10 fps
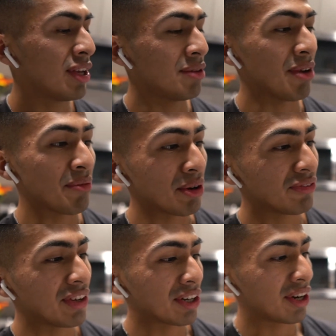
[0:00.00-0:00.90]
in my middle
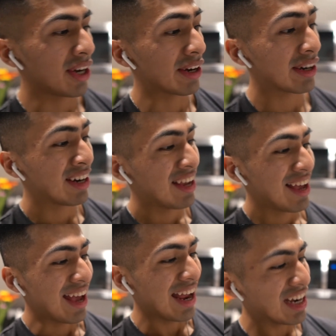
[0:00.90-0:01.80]
finger here,
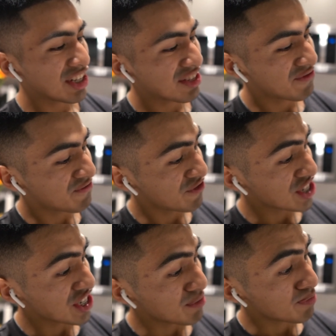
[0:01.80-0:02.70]
and it's
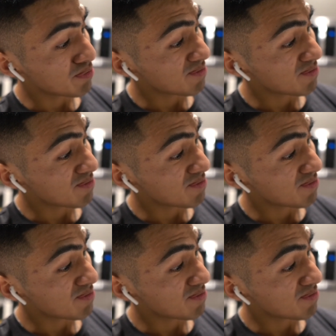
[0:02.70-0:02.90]
freaking,